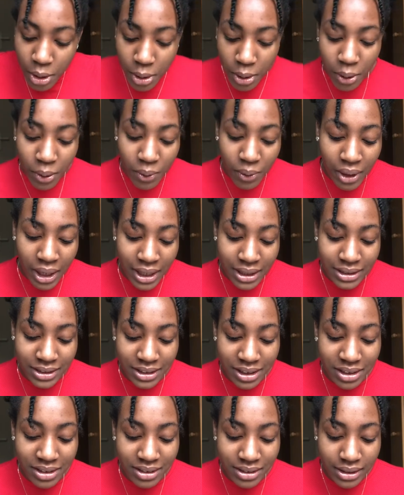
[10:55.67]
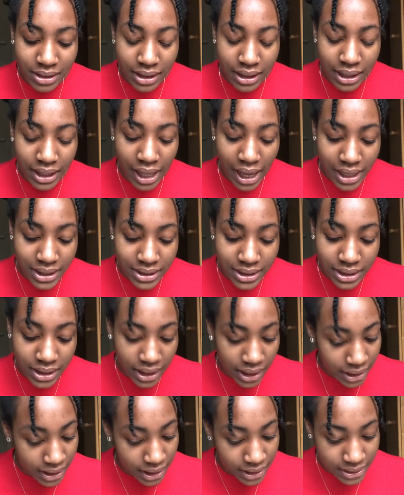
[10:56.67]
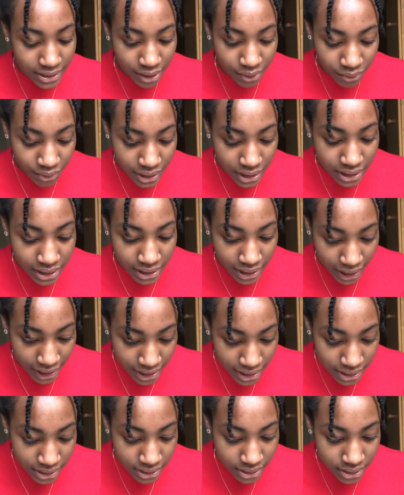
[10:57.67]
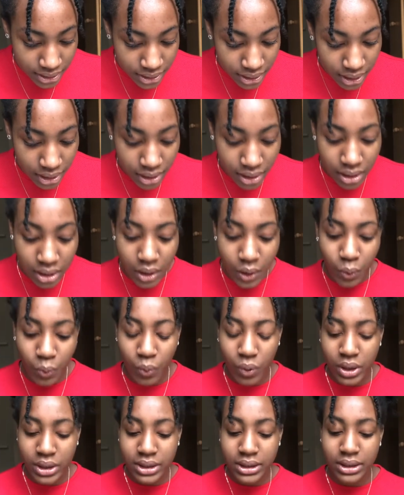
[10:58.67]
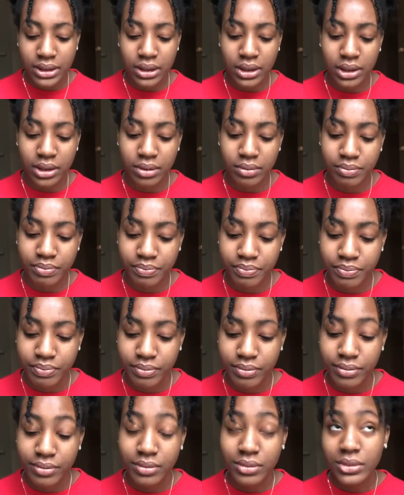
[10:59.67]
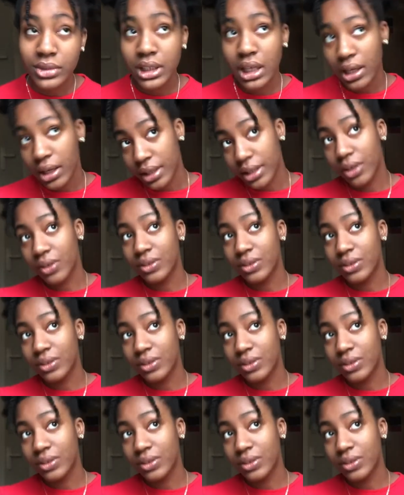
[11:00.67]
Oh, and then the last thing that I really liked was there